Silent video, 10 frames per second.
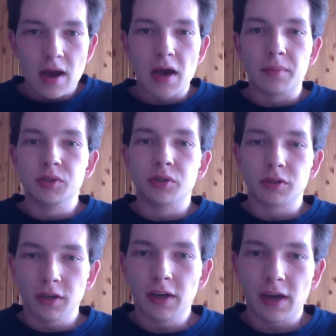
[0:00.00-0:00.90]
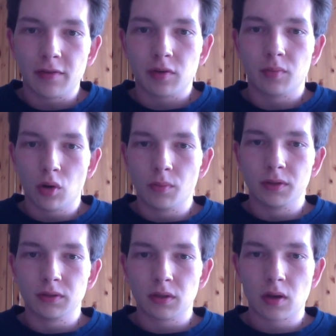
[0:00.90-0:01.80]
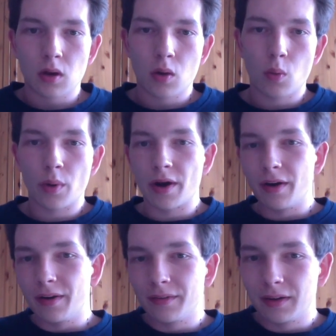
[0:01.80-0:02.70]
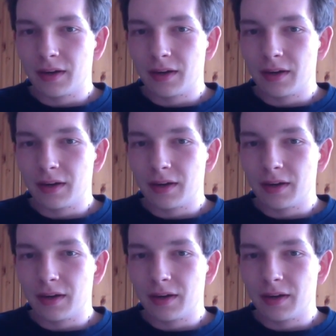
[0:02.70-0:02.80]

you're gonna have a moment where